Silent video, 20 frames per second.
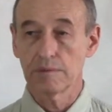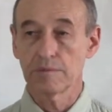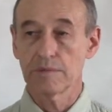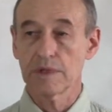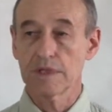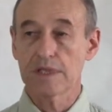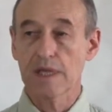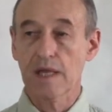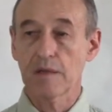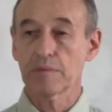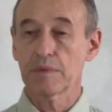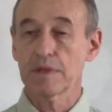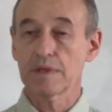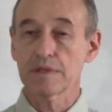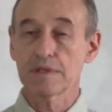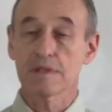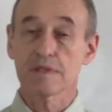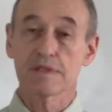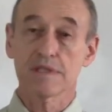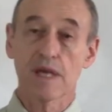
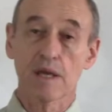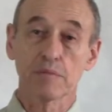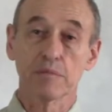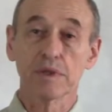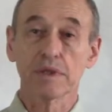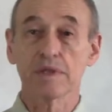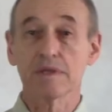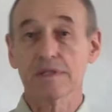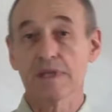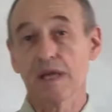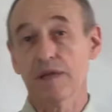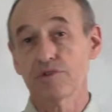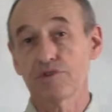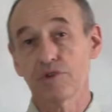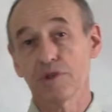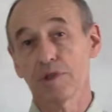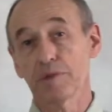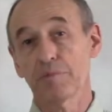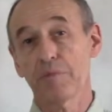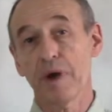segments. And segment is
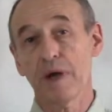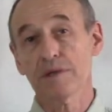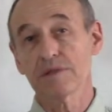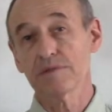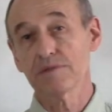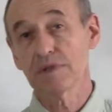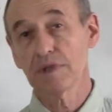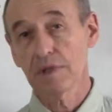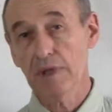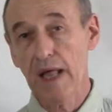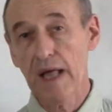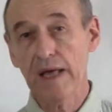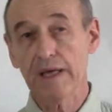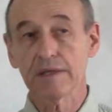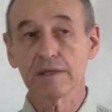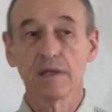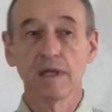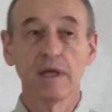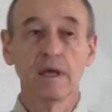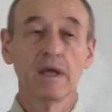actually part of the
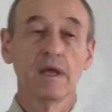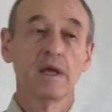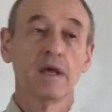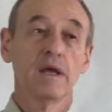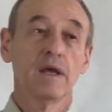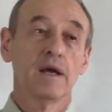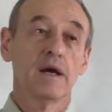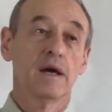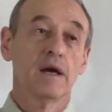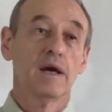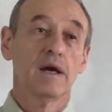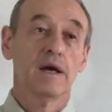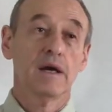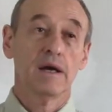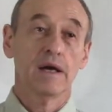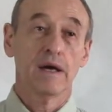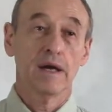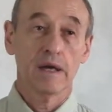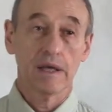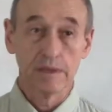line.
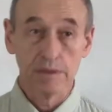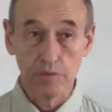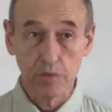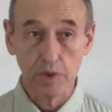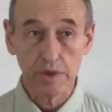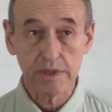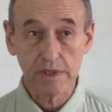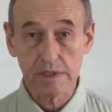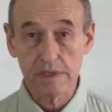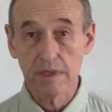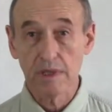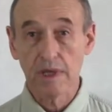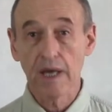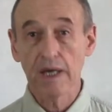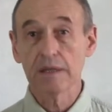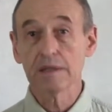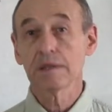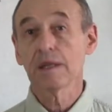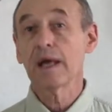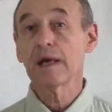And what is
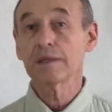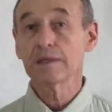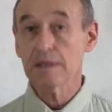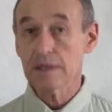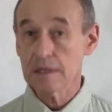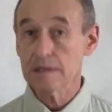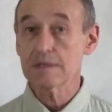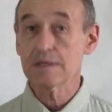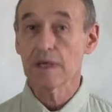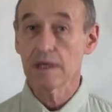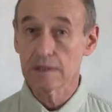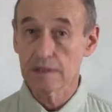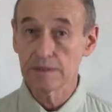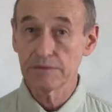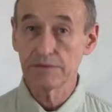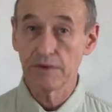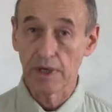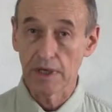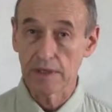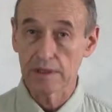line? Line is
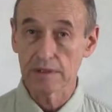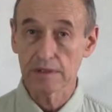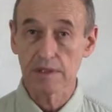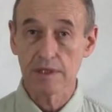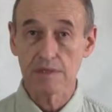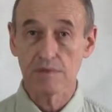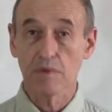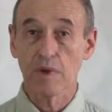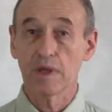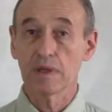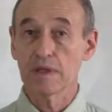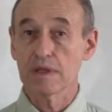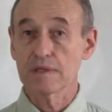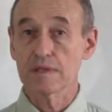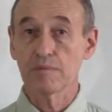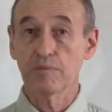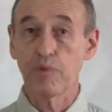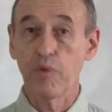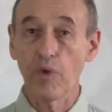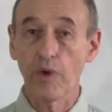undefined, as well as
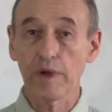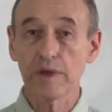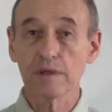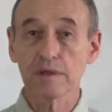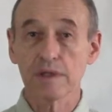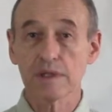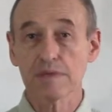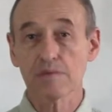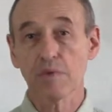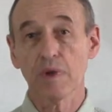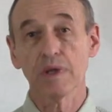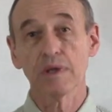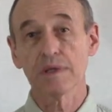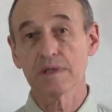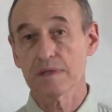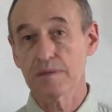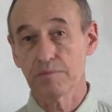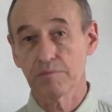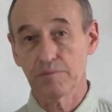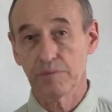the point, as well
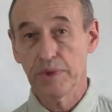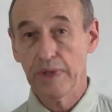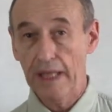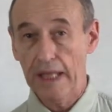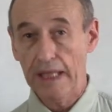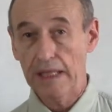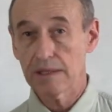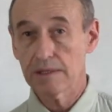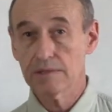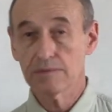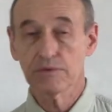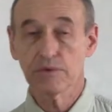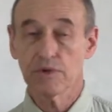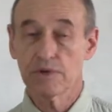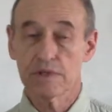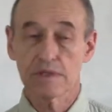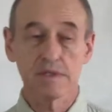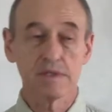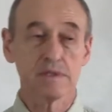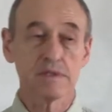as a plane, for
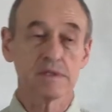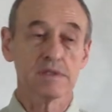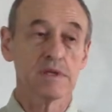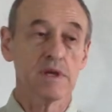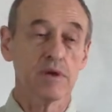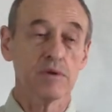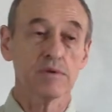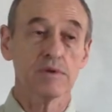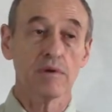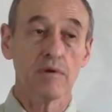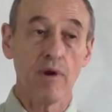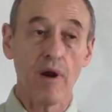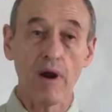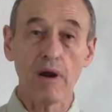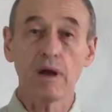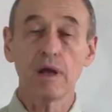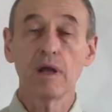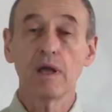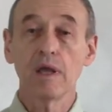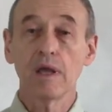instance. So there
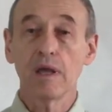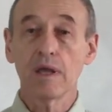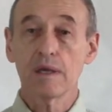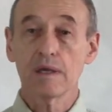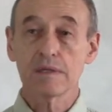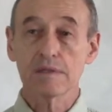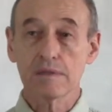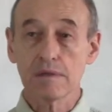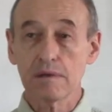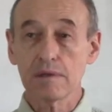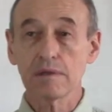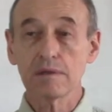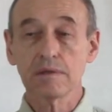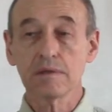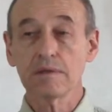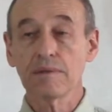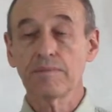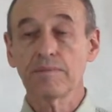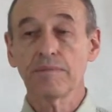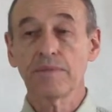are
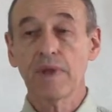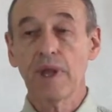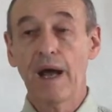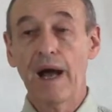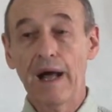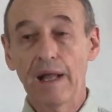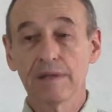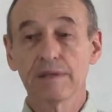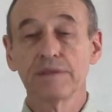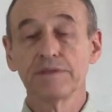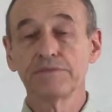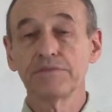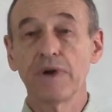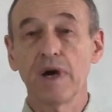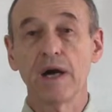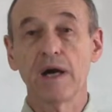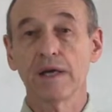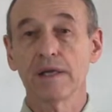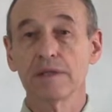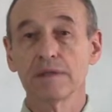certain
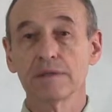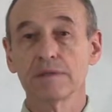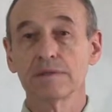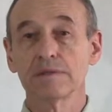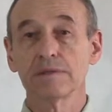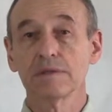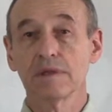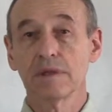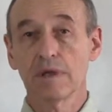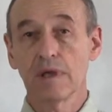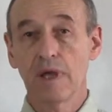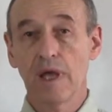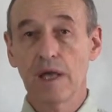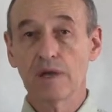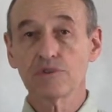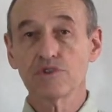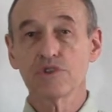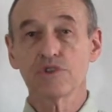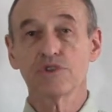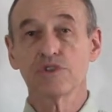undefined
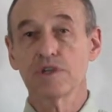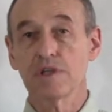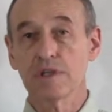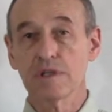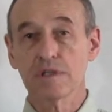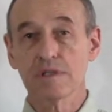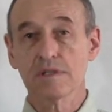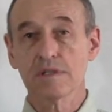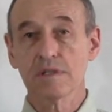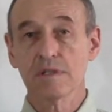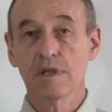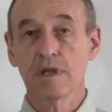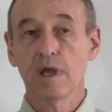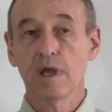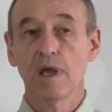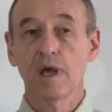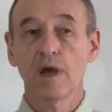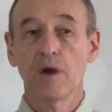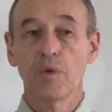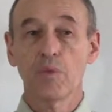entities
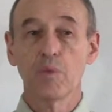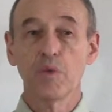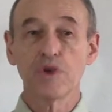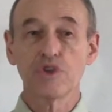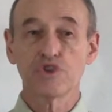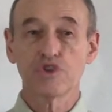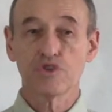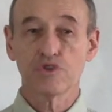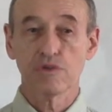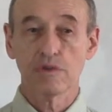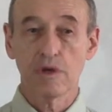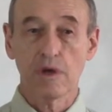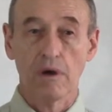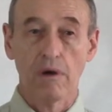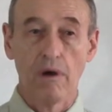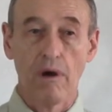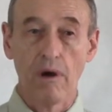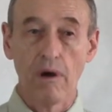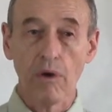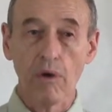which
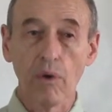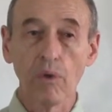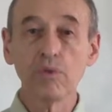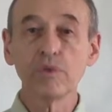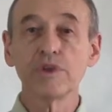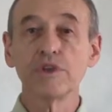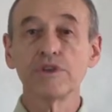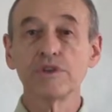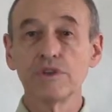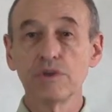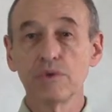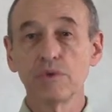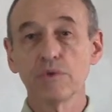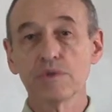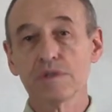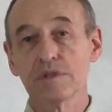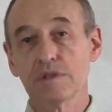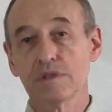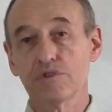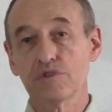are only
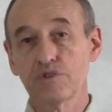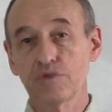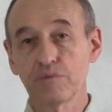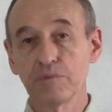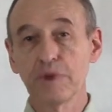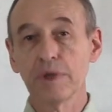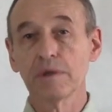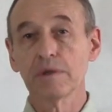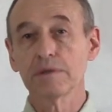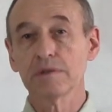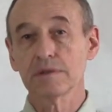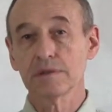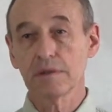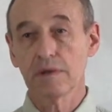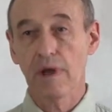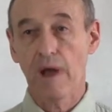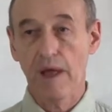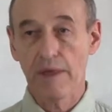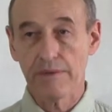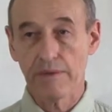used to build
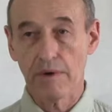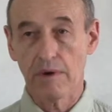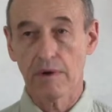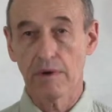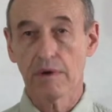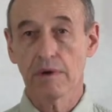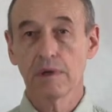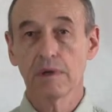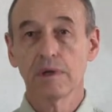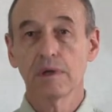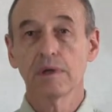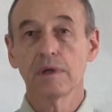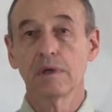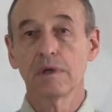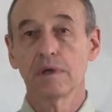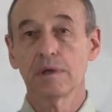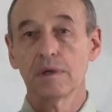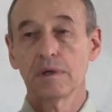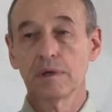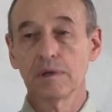other
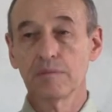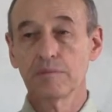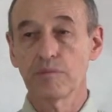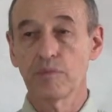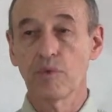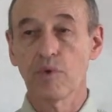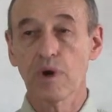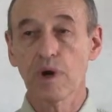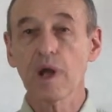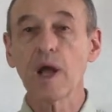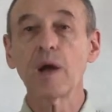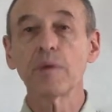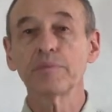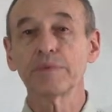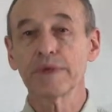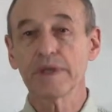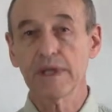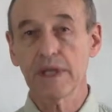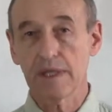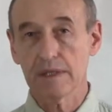more
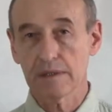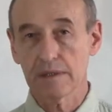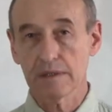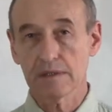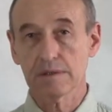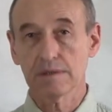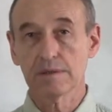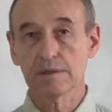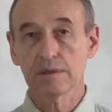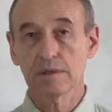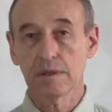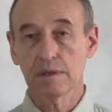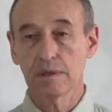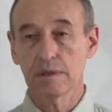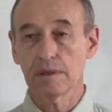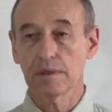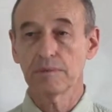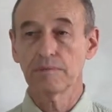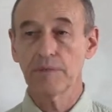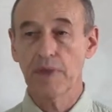complicated
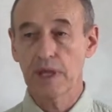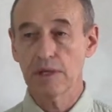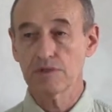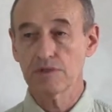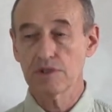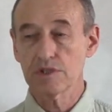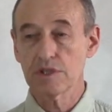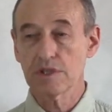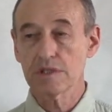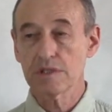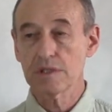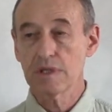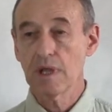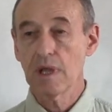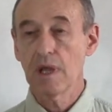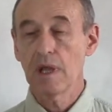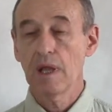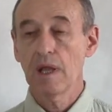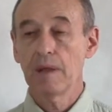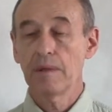entities.
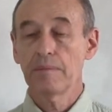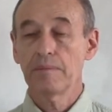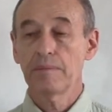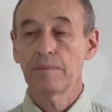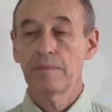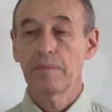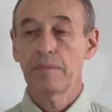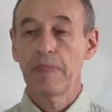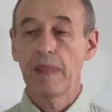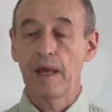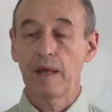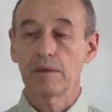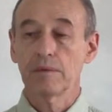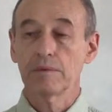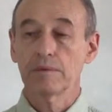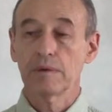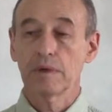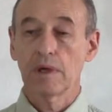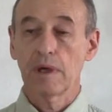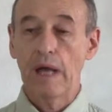Now,
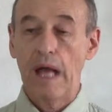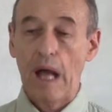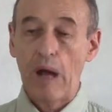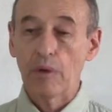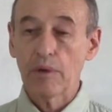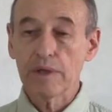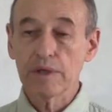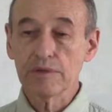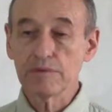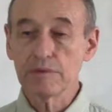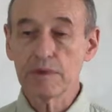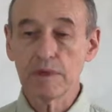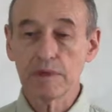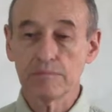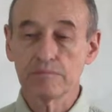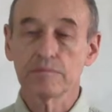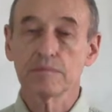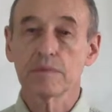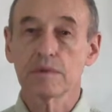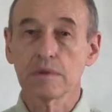how can
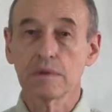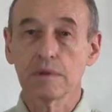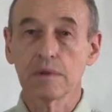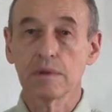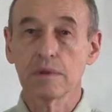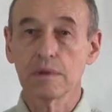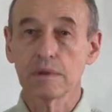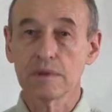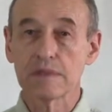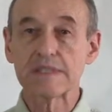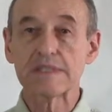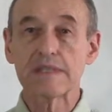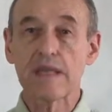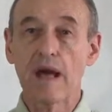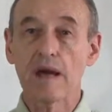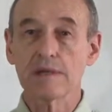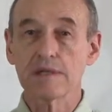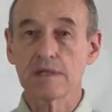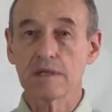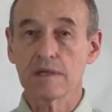we
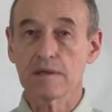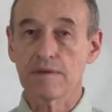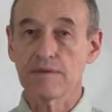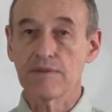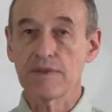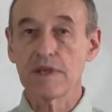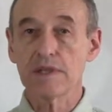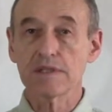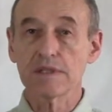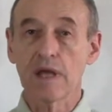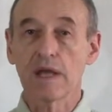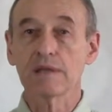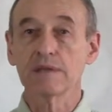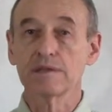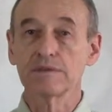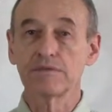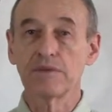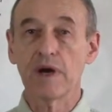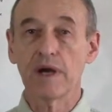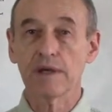study these
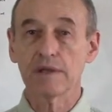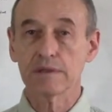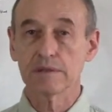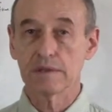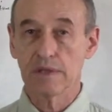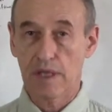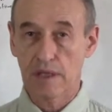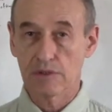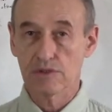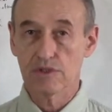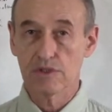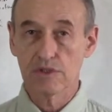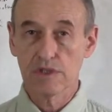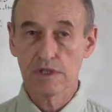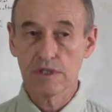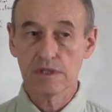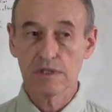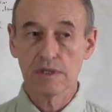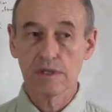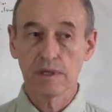undefined
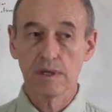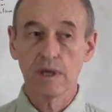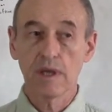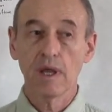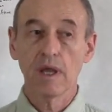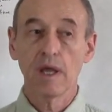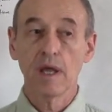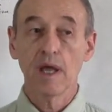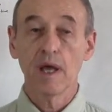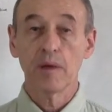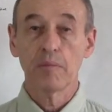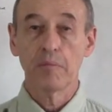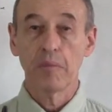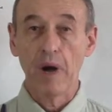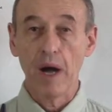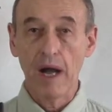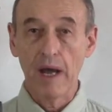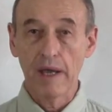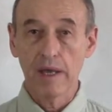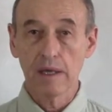entities?
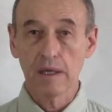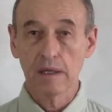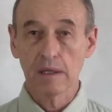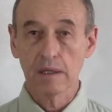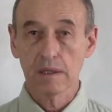By